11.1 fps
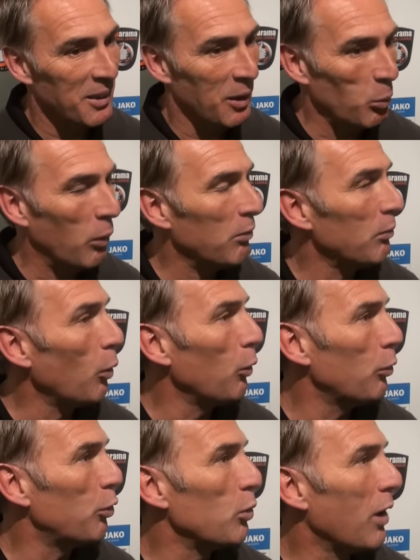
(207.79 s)
one
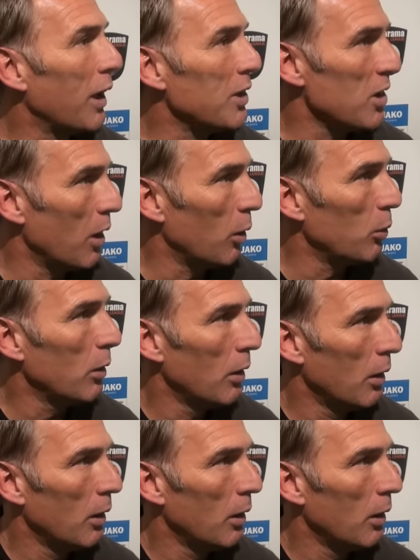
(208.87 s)
awful day. So